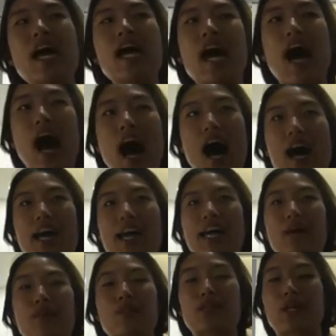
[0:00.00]

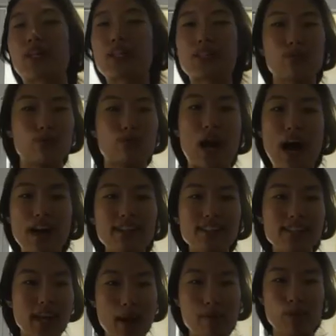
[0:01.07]
I was on this rounded
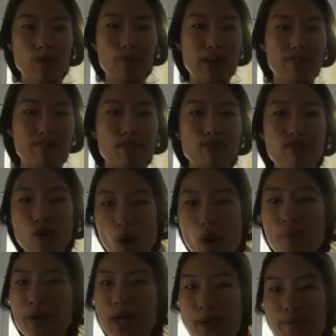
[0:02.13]
table meant for
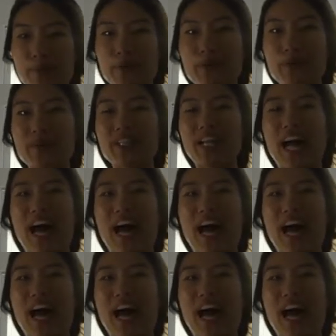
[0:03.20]
4 people,